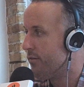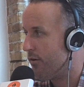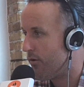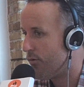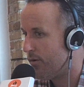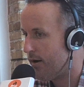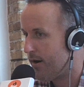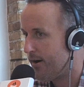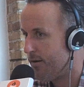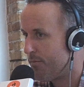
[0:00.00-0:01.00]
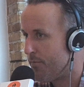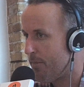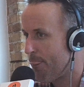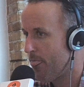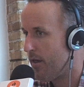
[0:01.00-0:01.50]
So
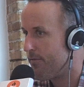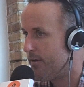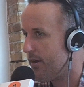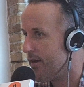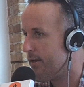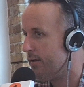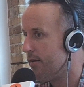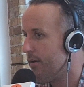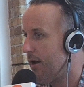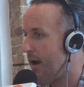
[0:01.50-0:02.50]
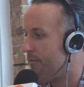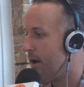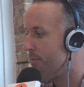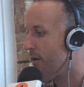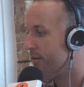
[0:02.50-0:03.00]
and then have
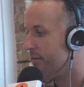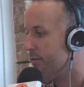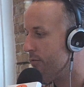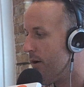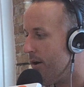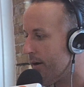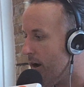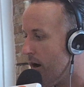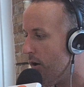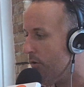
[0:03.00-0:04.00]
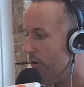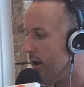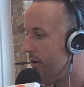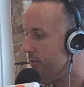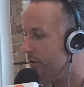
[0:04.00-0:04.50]
that process ready to go
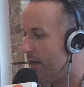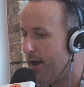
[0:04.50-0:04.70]
so